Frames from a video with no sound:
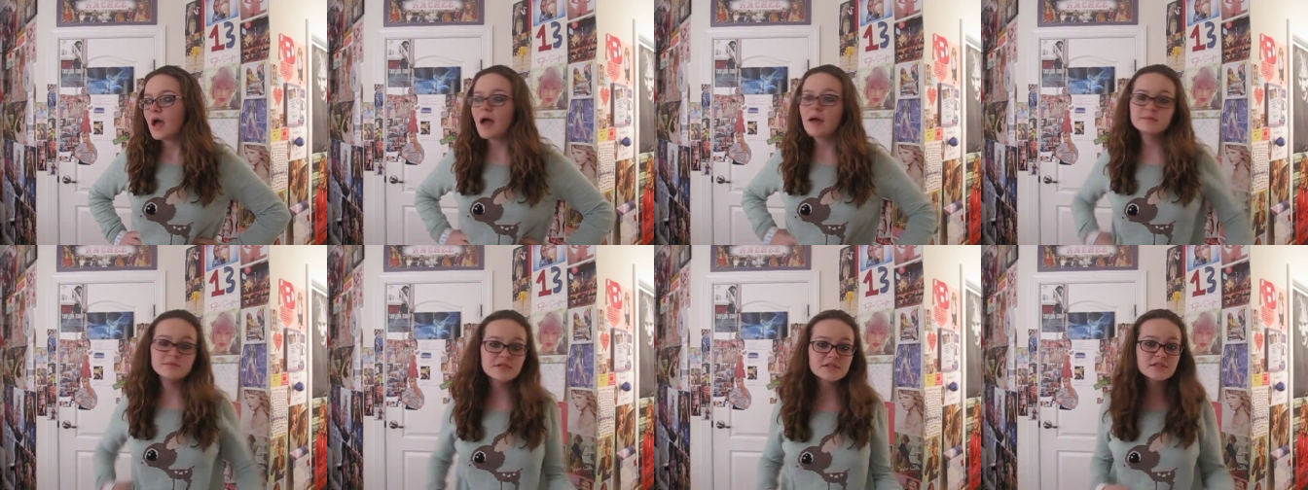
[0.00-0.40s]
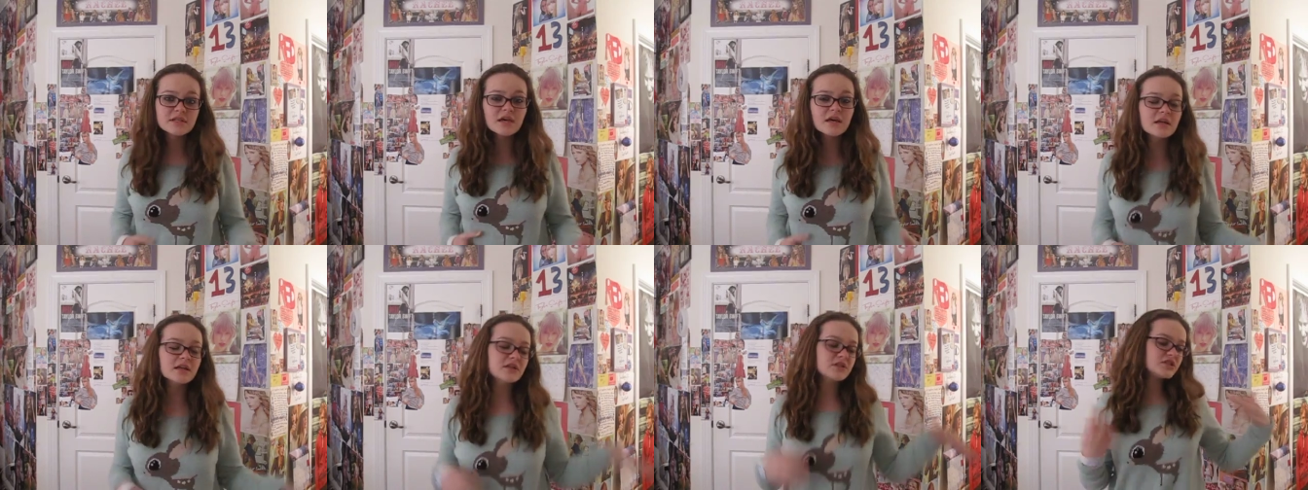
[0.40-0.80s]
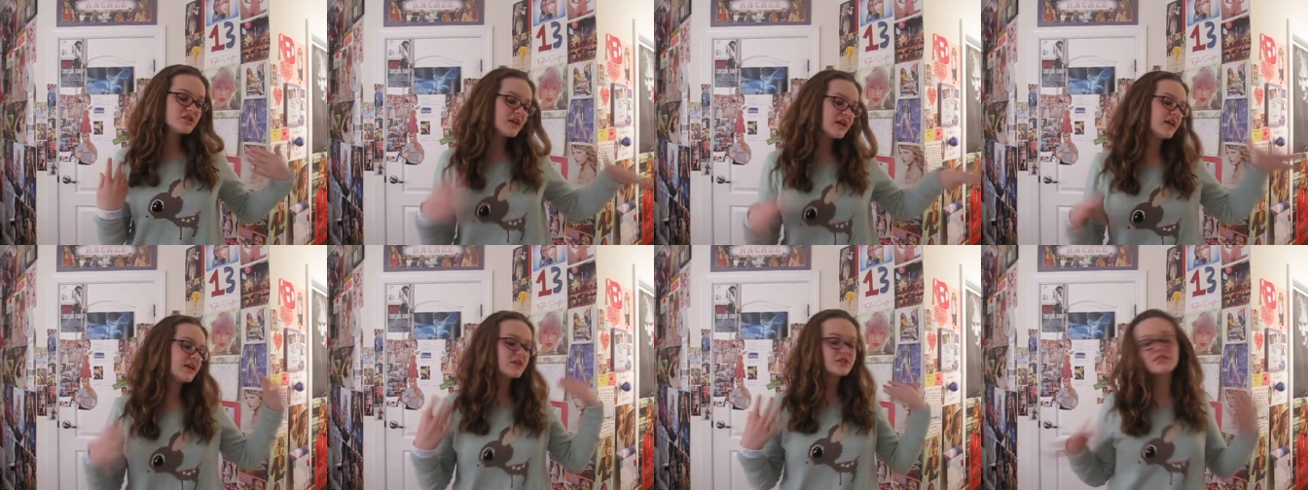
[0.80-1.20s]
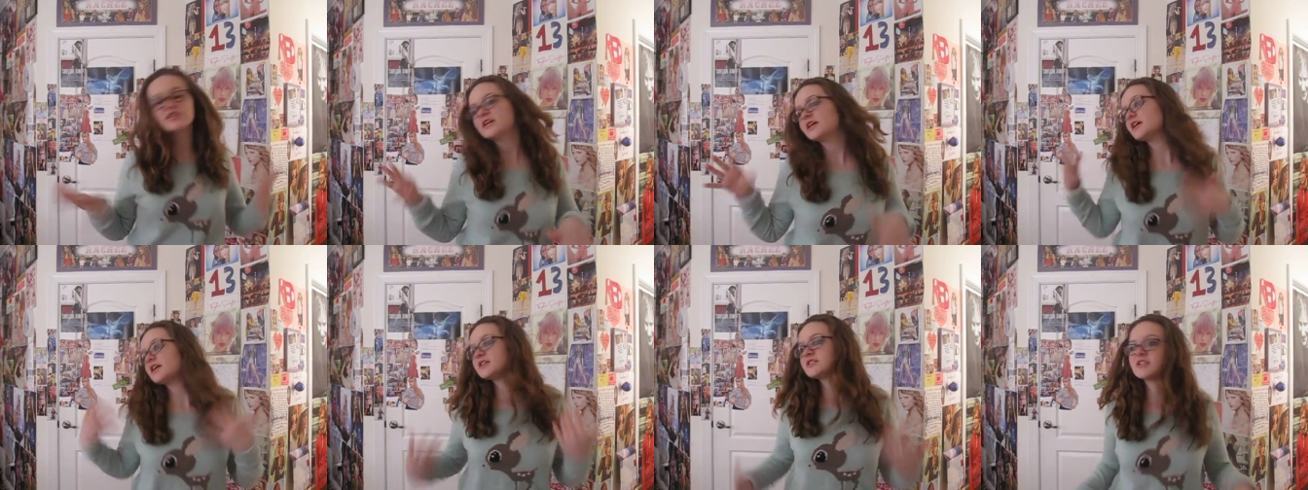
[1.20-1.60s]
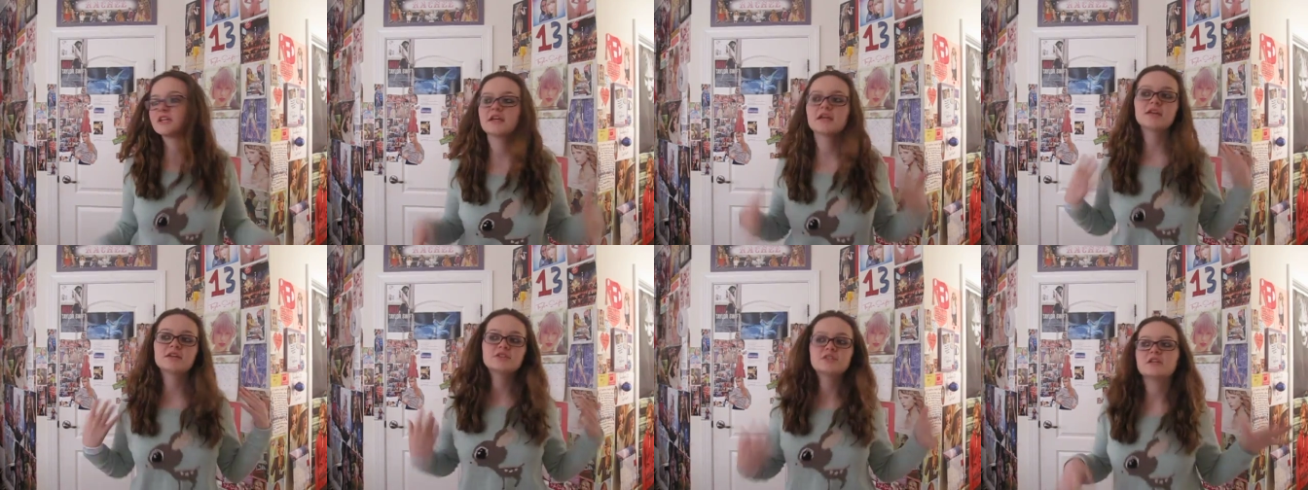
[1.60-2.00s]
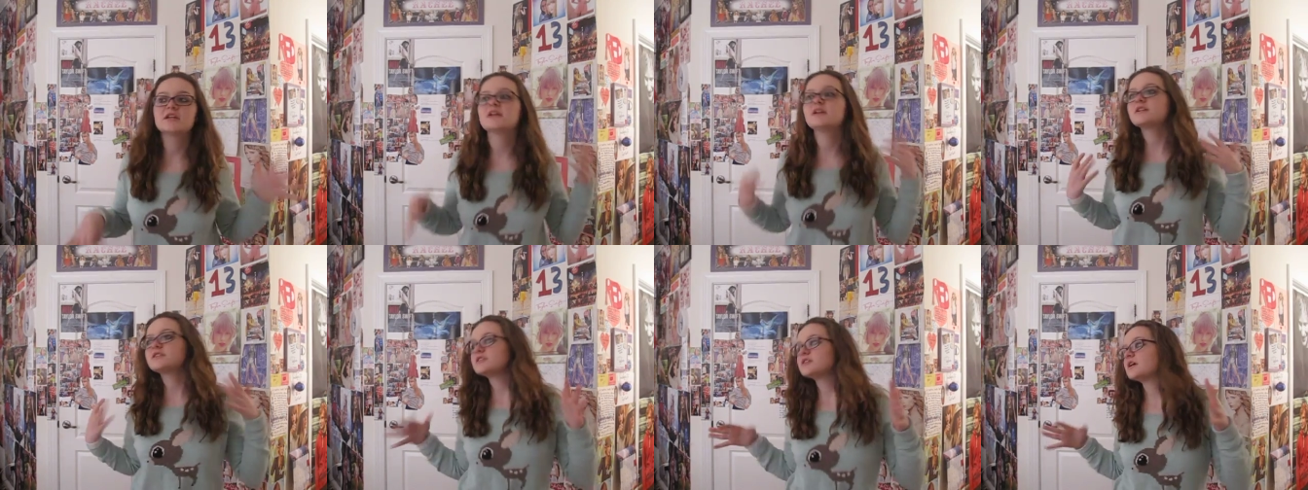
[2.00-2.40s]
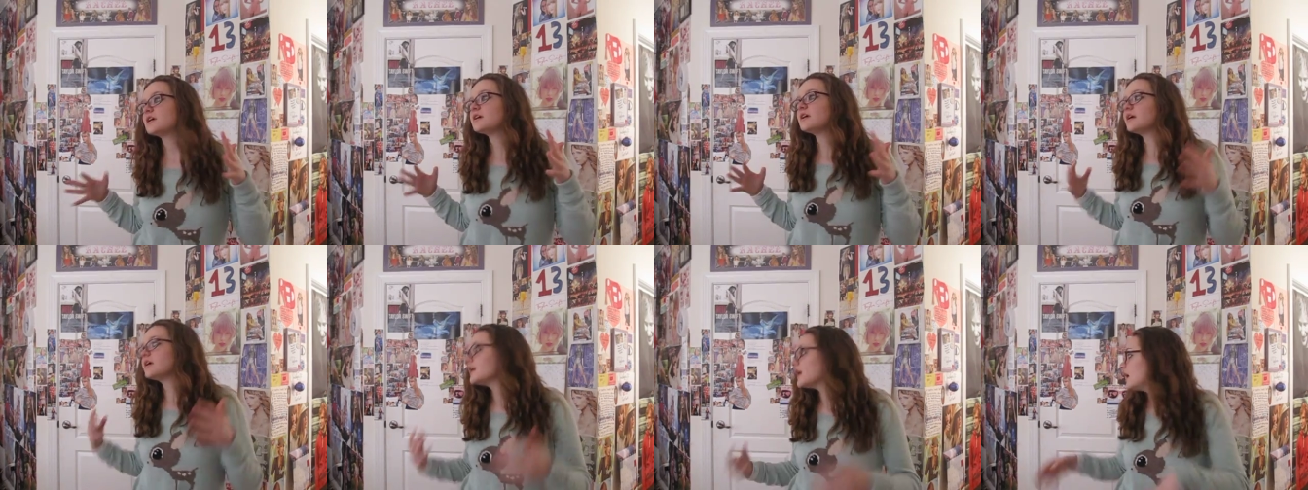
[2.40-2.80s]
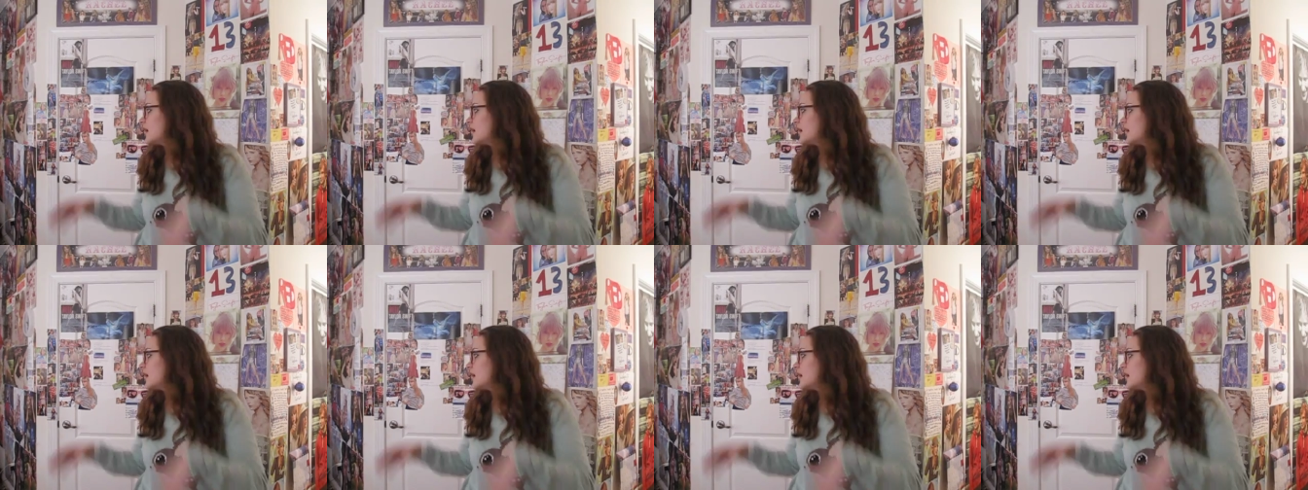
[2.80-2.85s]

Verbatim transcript: I'm just gonna shake, shake, shake, shake, shake.